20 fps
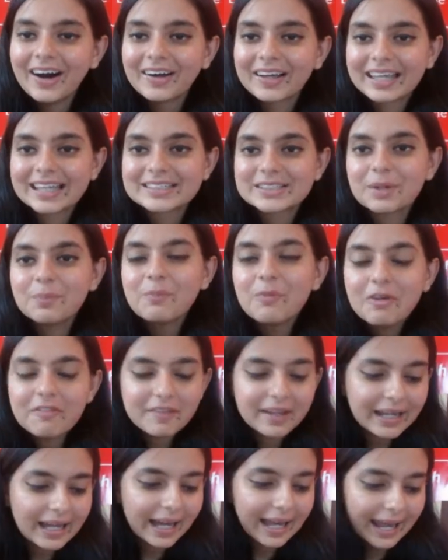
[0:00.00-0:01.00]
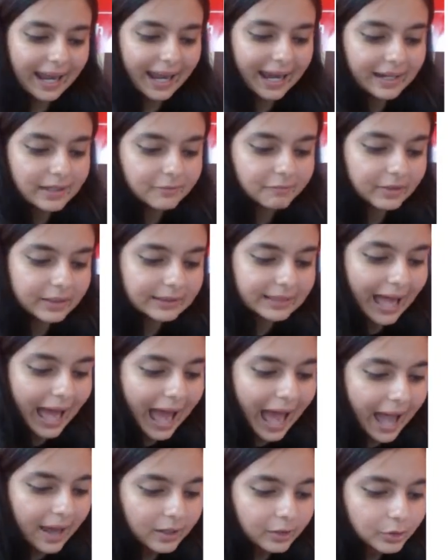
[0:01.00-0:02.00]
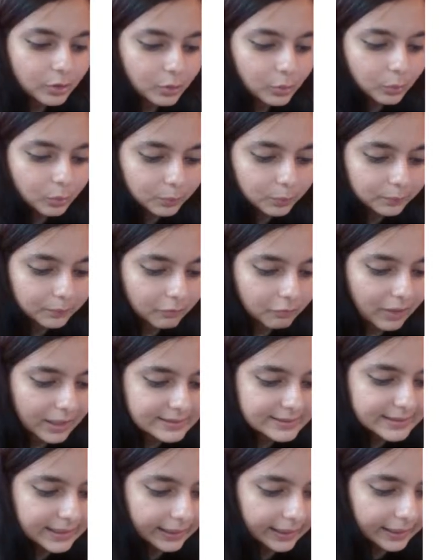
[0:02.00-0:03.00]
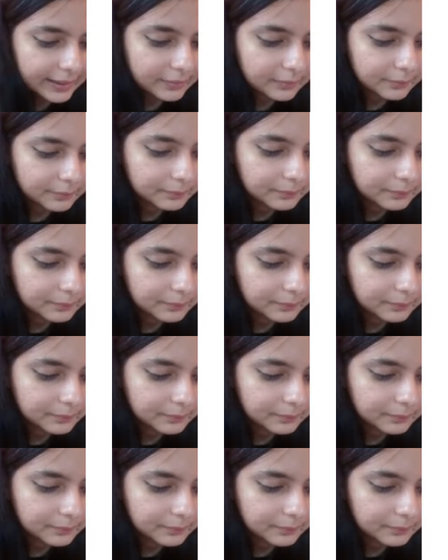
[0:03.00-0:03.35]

Okay. So moving ahead with Act 2. One second.